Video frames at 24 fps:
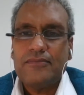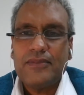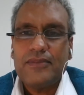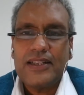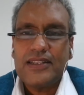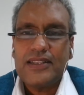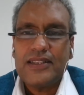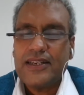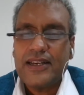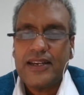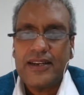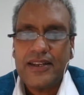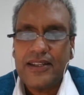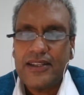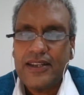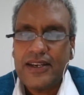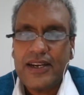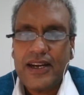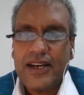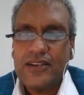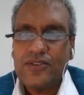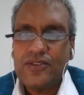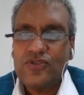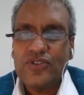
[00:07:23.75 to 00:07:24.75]
let's say,
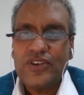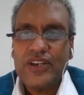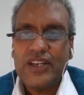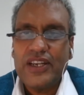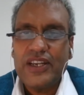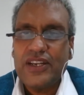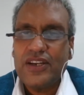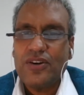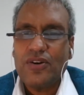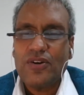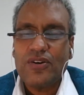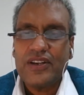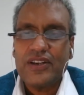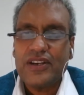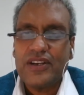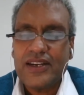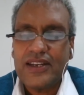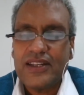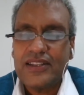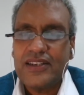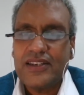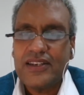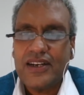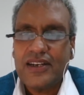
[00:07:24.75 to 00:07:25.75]
another country or in
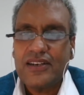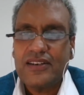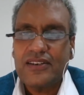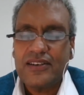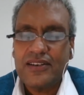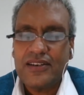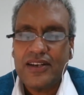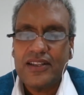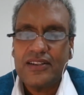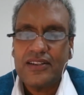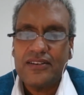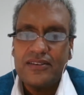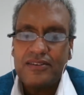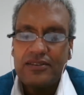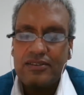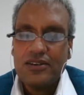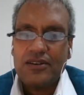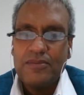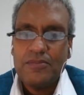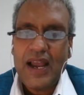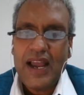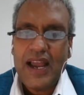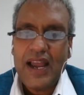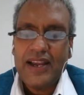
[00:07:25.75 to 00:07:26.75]
another
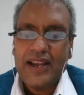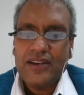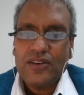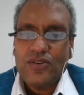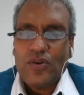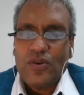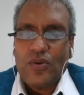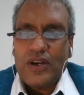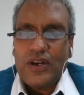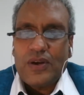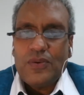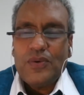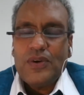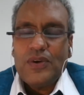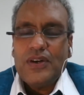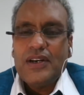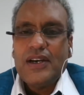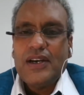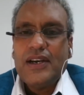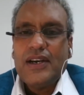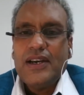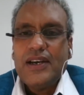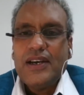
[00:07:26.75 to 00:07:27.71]
bank or whatever.